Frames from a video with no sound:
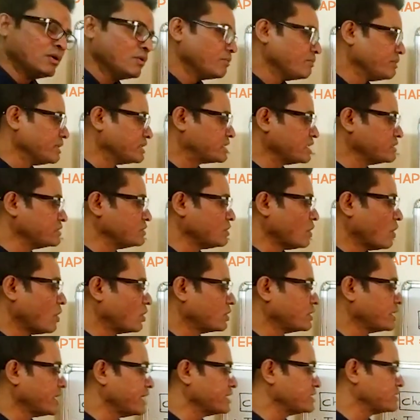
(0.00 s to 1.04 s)
which is
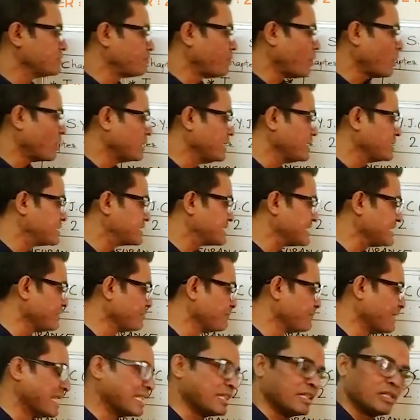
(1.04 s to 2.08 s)
known as policy
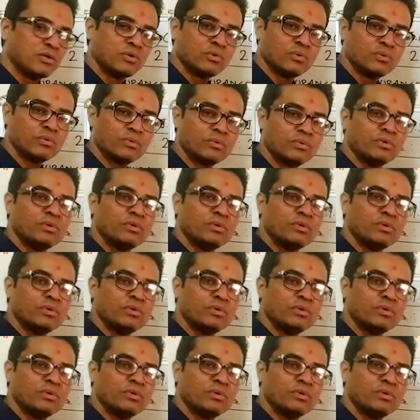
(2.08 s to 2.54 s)
value.